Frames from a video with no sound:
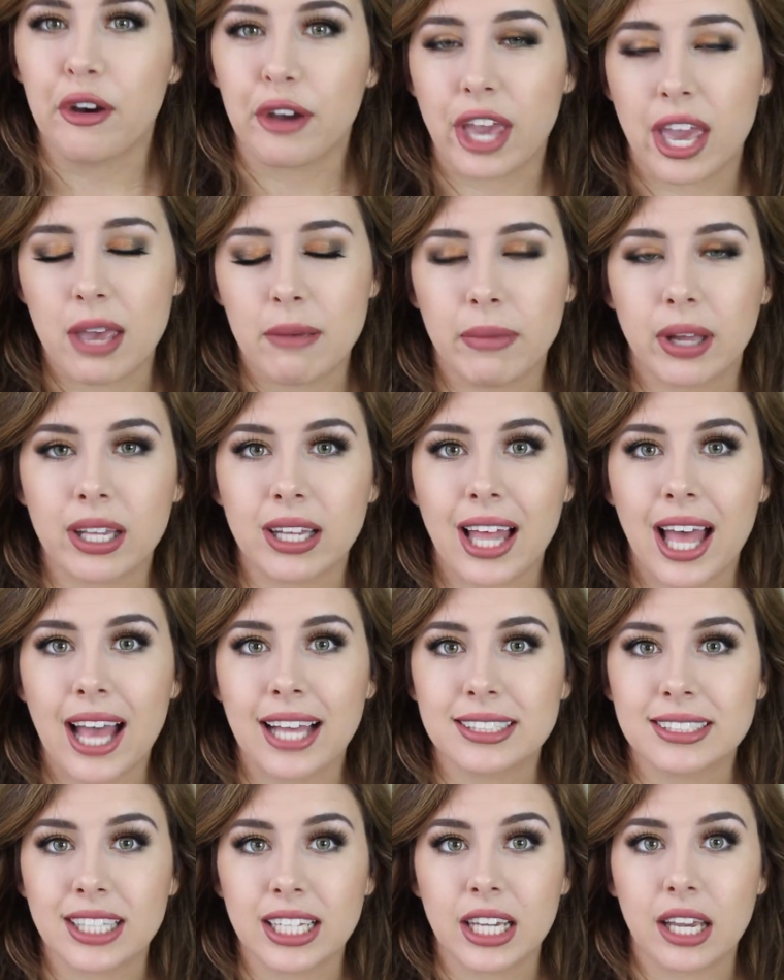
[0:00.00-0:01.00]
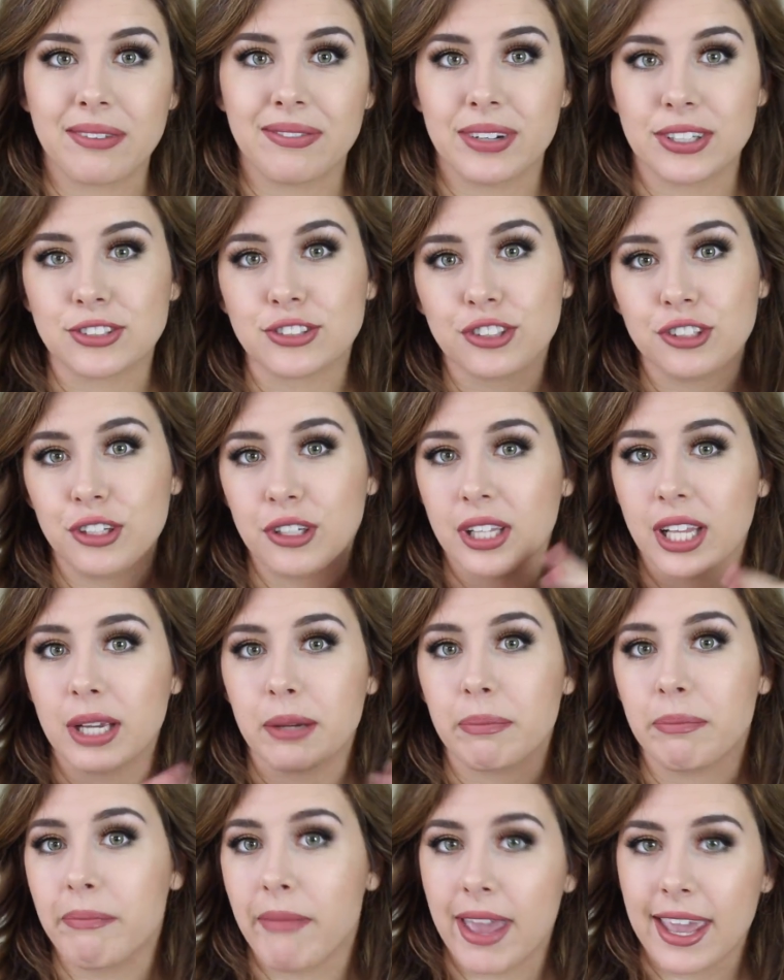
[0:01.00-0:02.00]
Okay, and my last like official
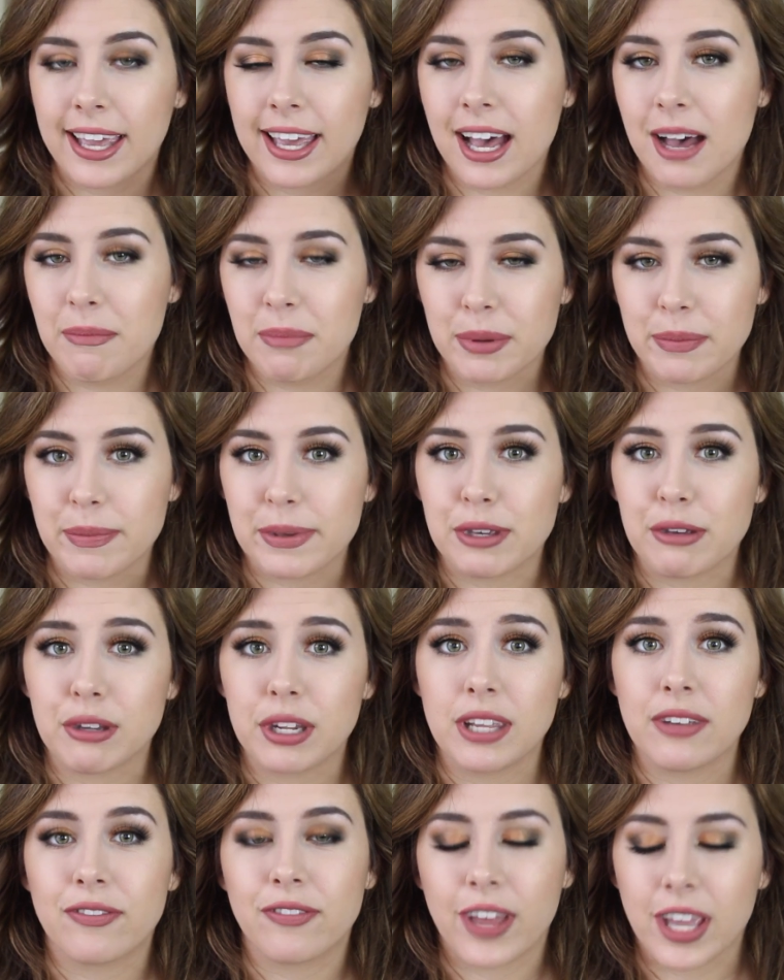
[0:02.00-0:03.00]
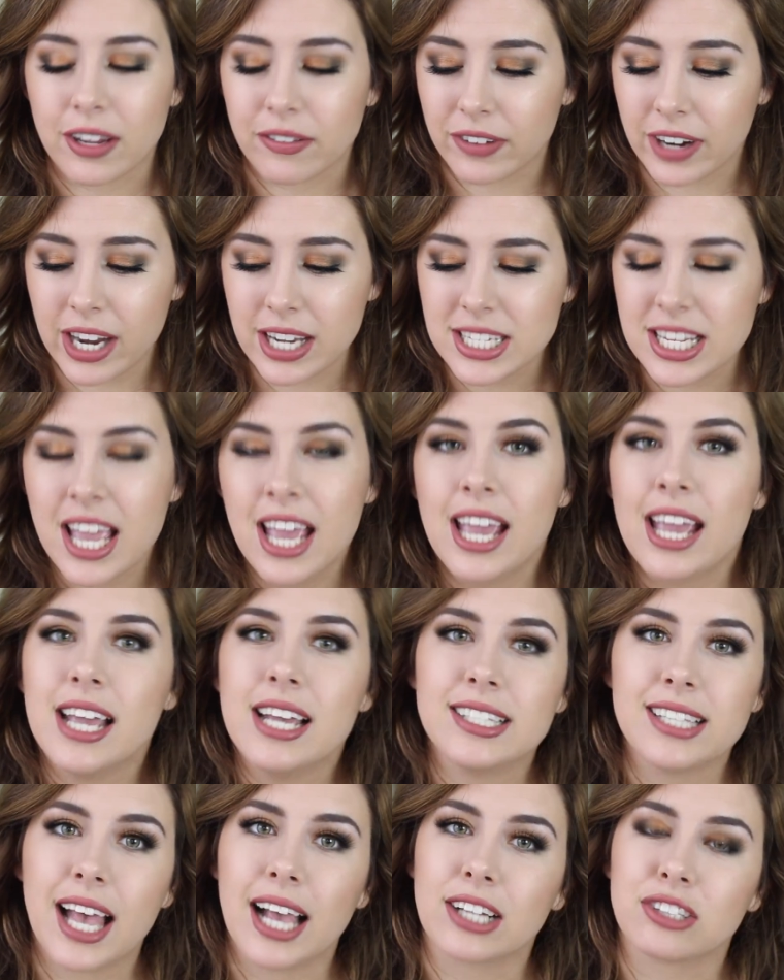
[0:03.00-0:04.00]
like makeup beauty favorite
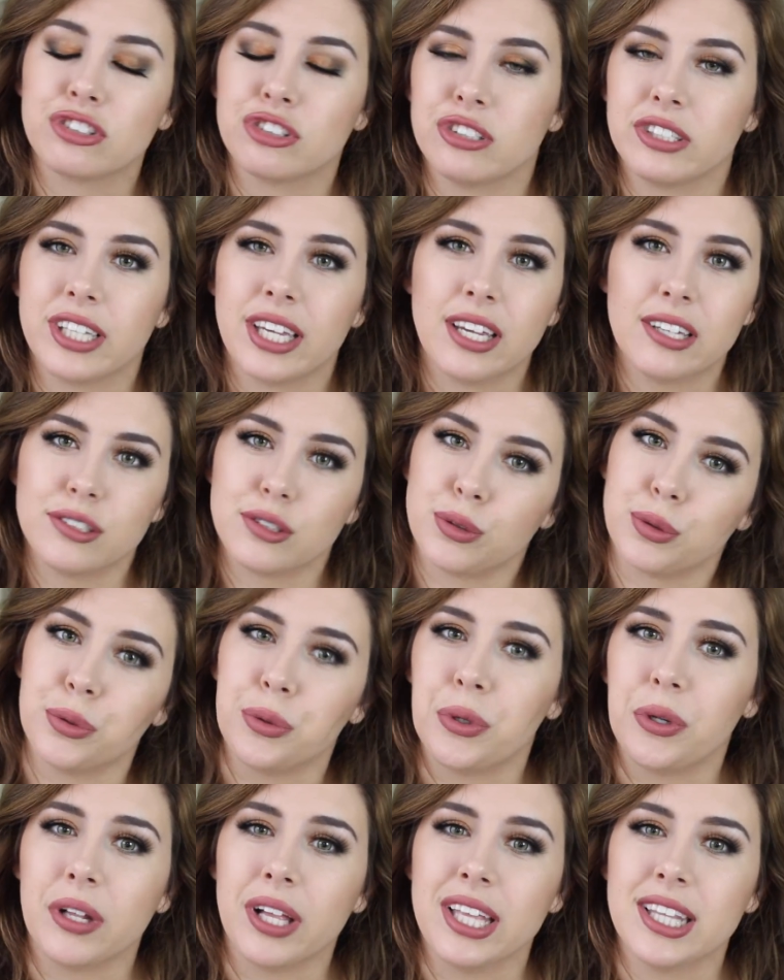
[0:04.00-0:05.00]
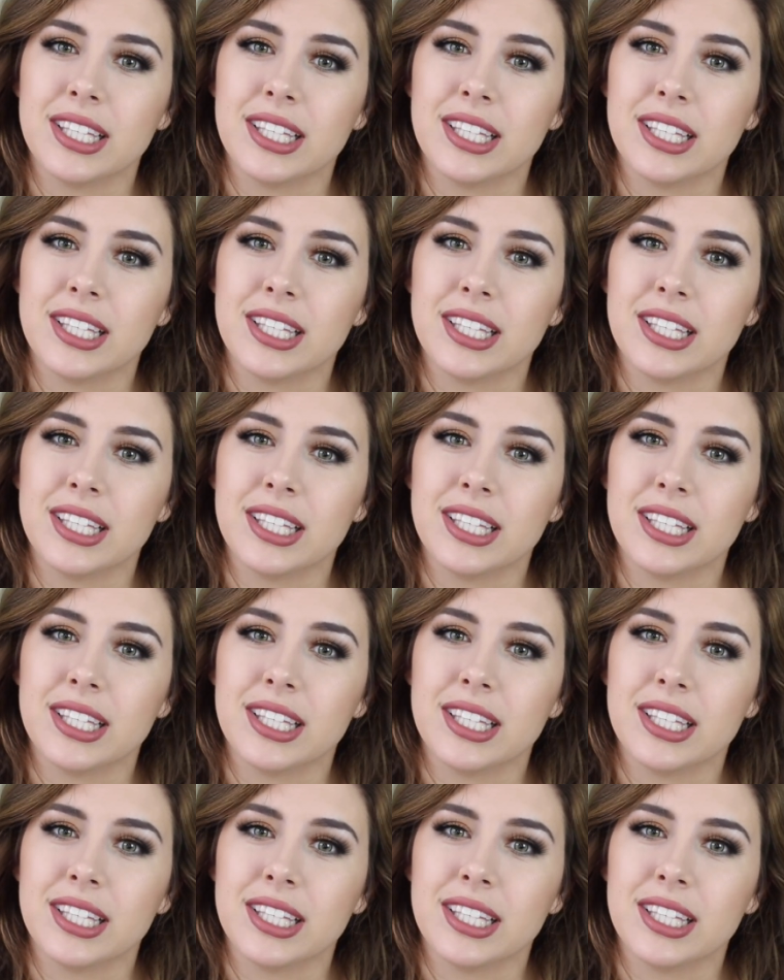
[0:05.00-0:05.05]
is actually a tool,